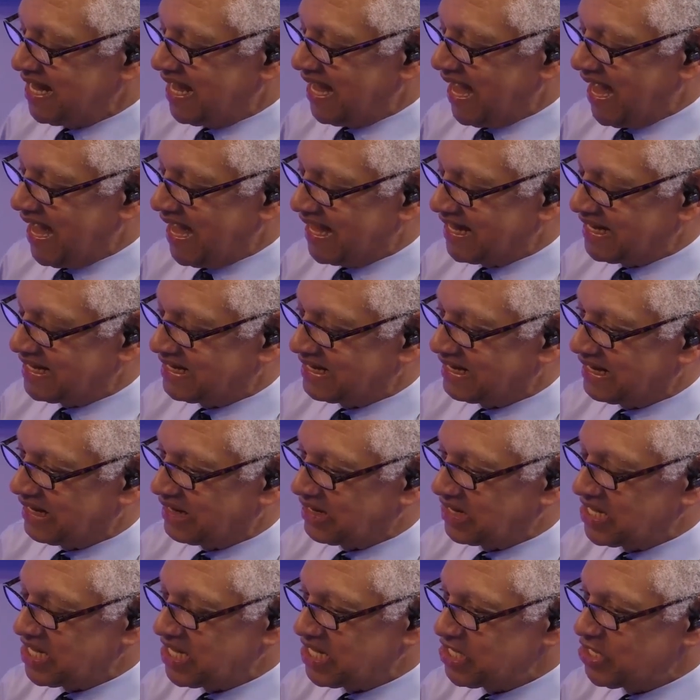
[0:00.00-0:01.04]
And,
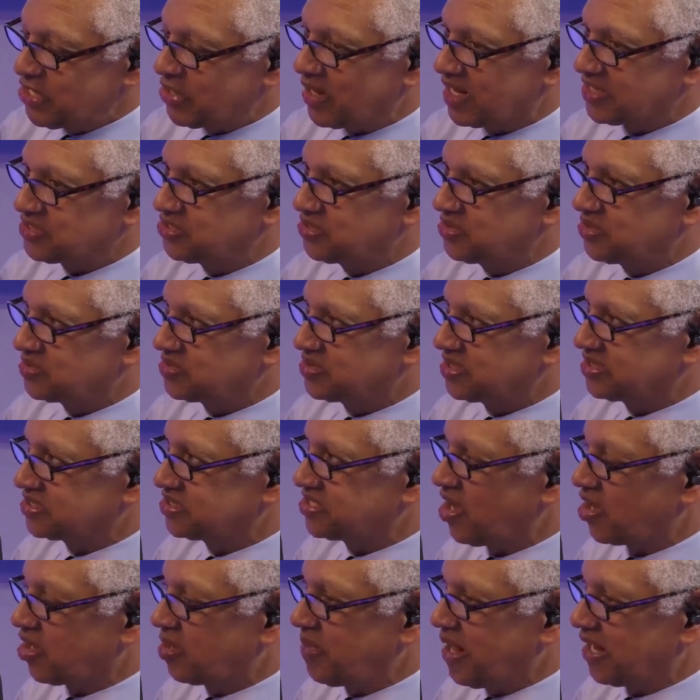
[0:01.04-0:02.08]
as you
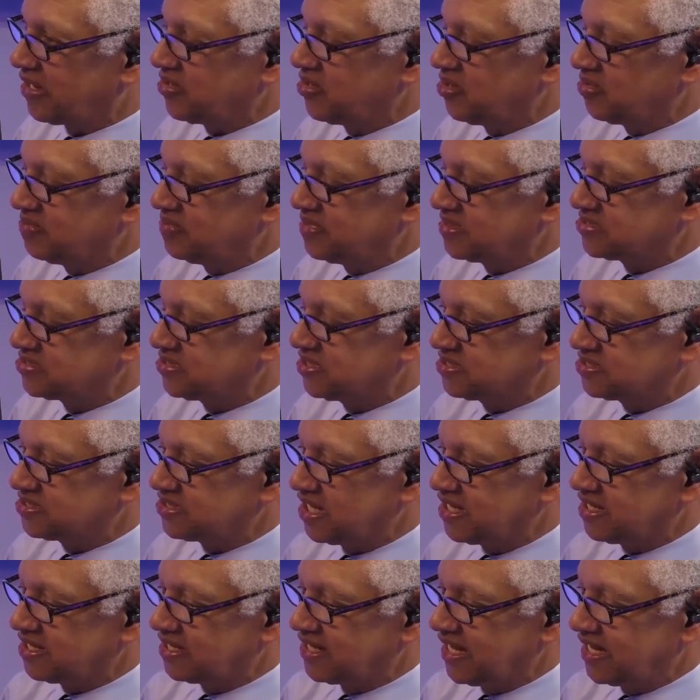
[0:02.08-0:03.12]
talk about your business
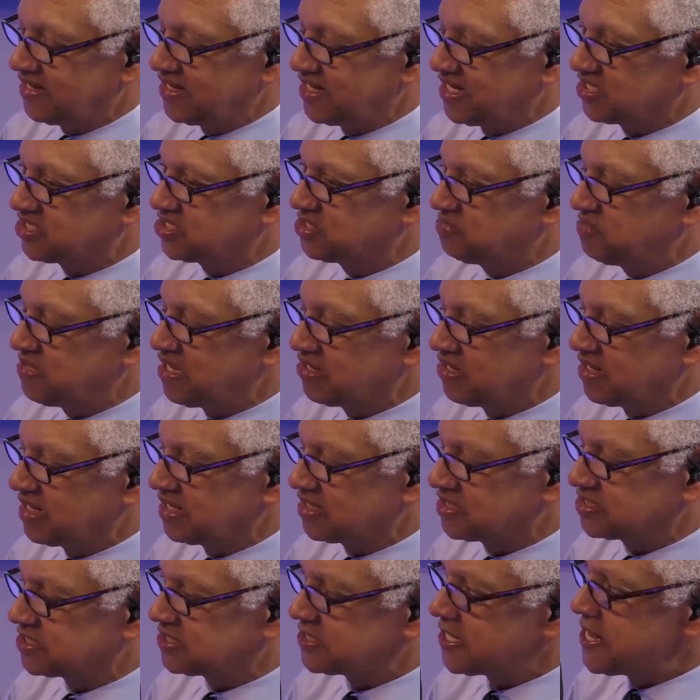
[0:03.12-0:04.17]
and the
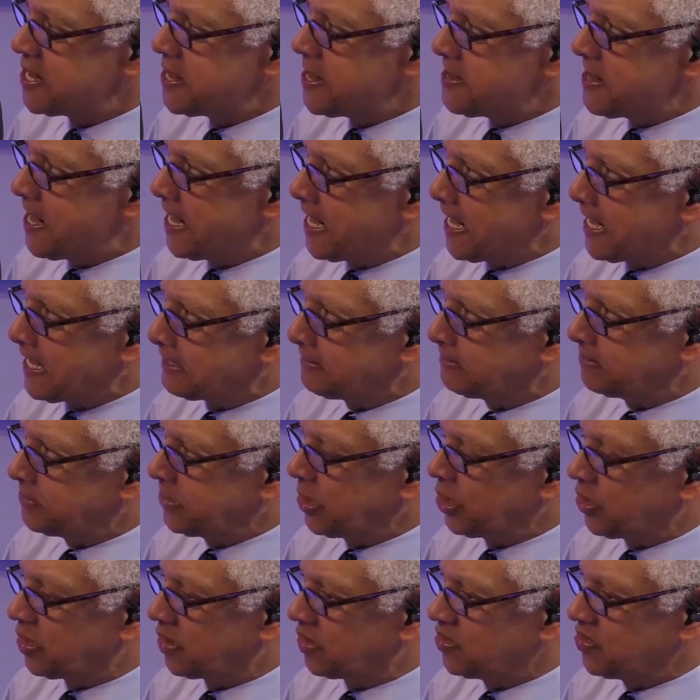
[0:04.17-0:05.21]
experience,
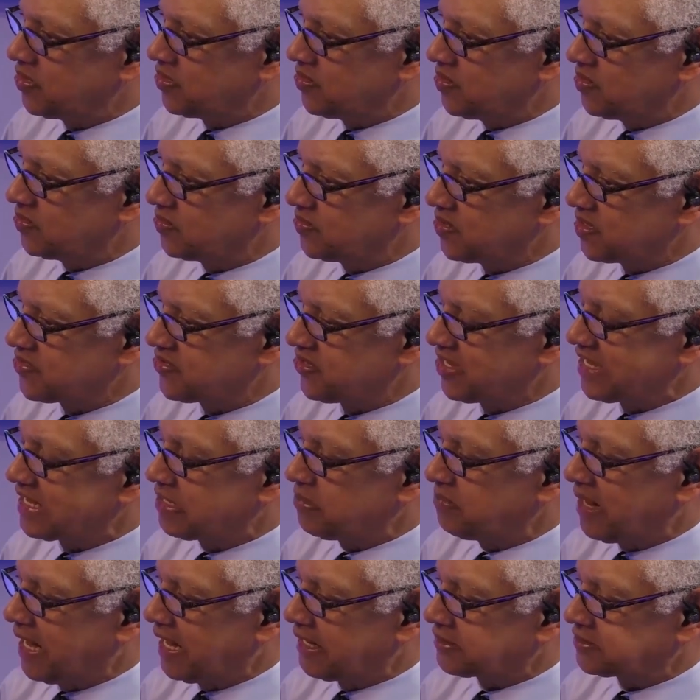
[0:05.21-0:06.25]
you think
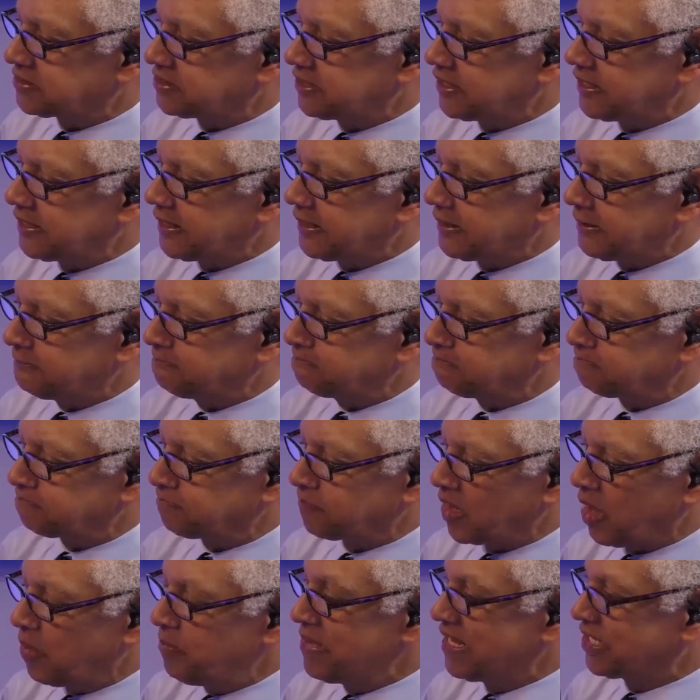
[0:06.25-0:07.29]
about
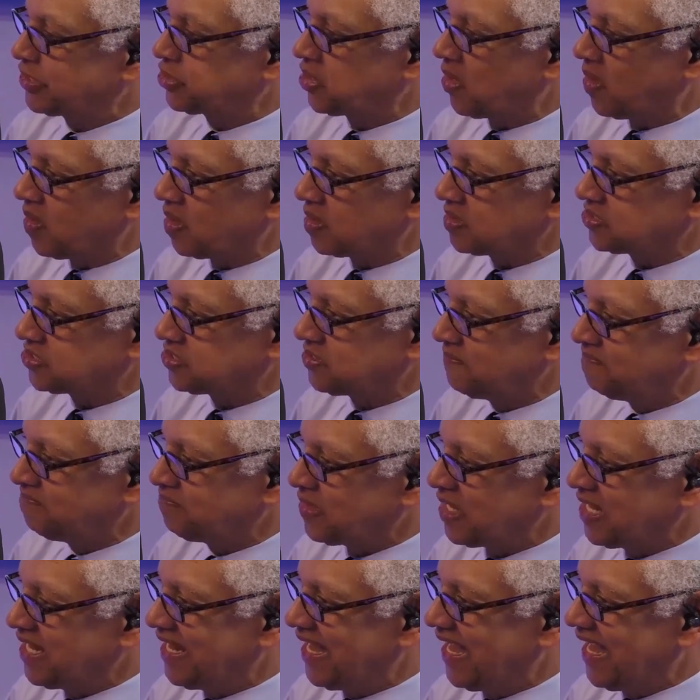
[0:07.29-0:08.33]
mentors.
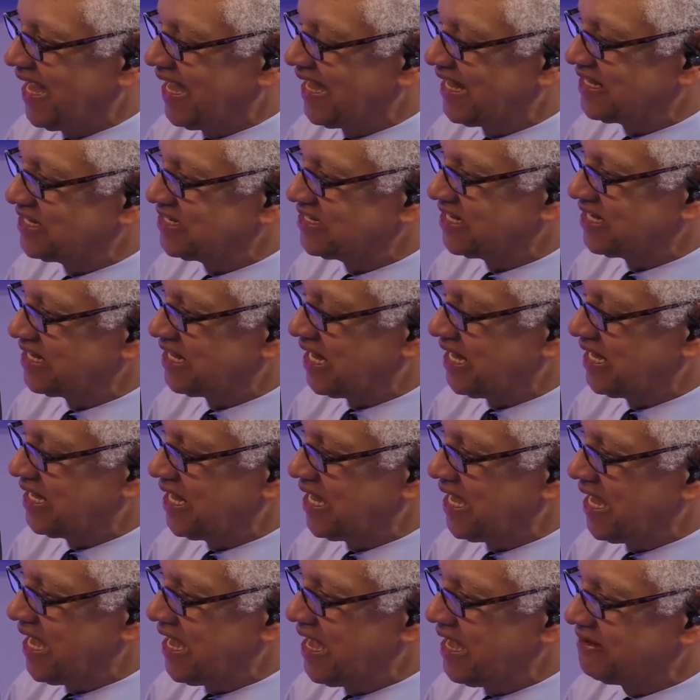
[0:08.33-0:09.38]
And
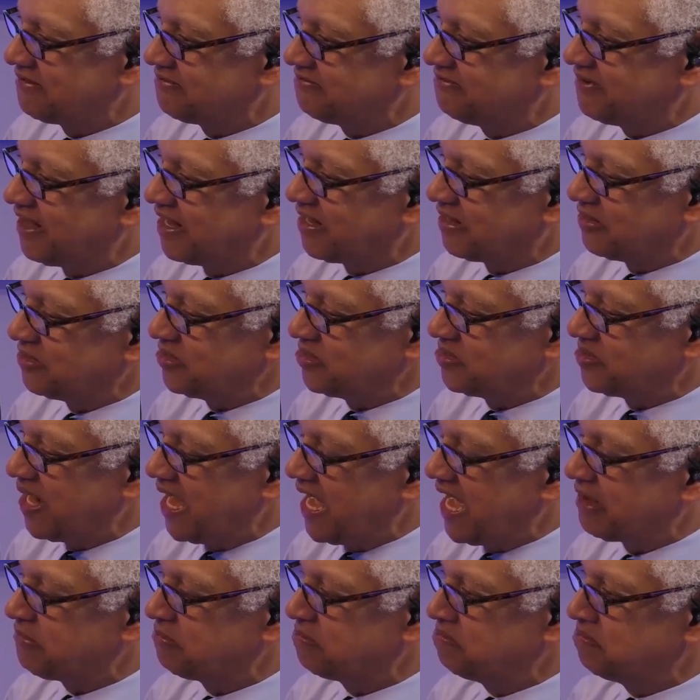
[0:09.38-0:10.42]
have you
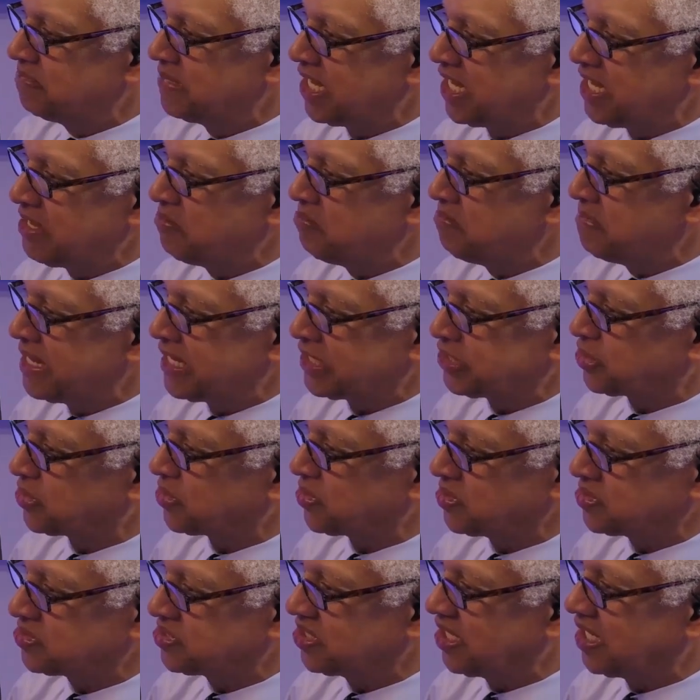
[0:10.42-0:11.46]
had many
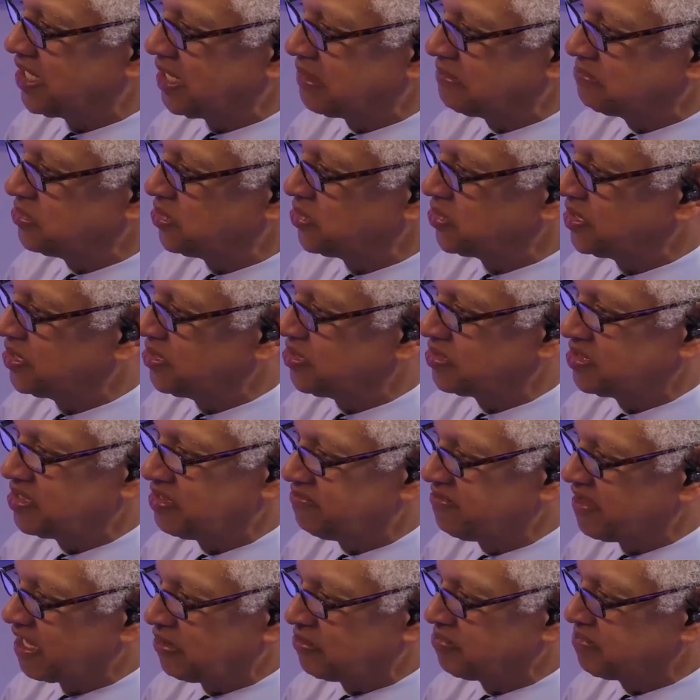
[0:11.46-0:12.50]
mentors during your
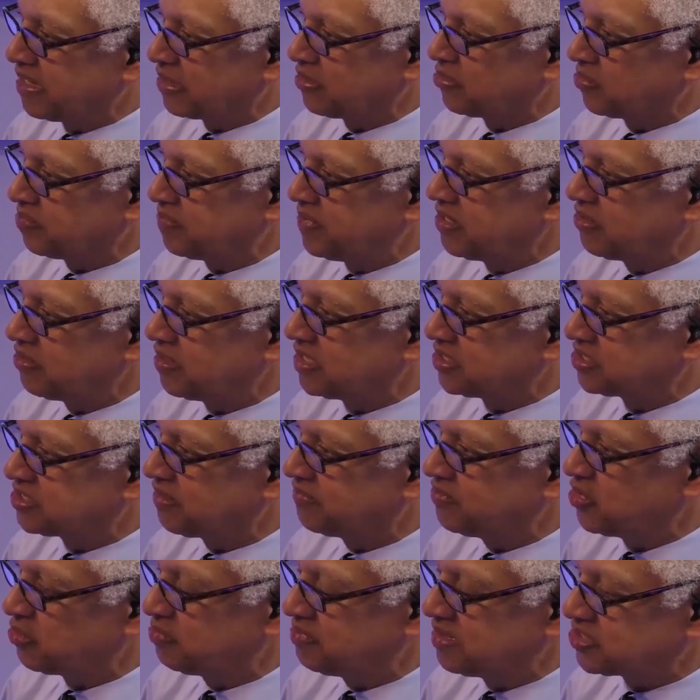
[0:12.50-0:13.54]
developmental periods
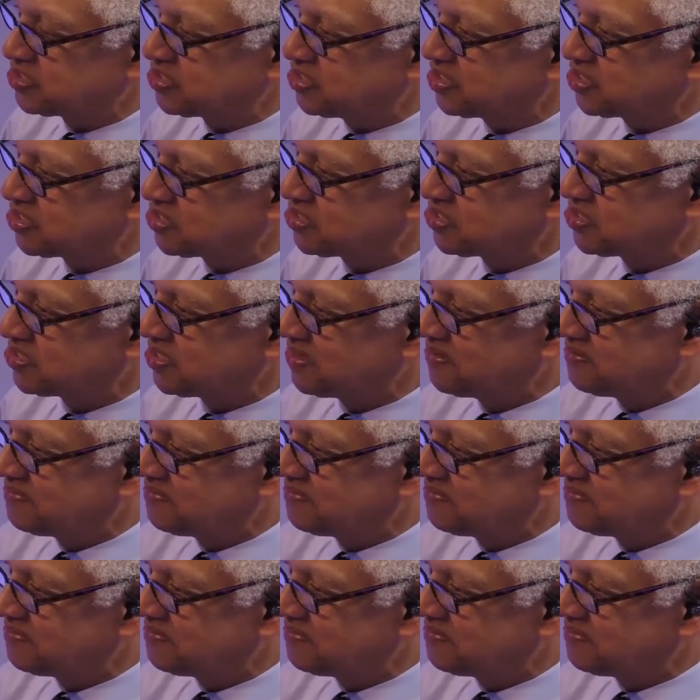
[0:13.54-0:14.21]
of your business?